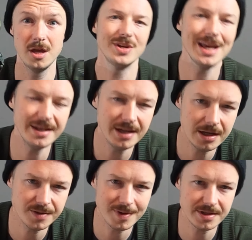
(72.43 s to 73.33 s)
So the idea
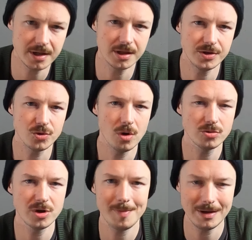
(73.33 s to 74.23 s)
is basically to go
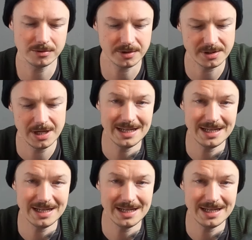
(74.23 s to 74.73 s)
to the mountains,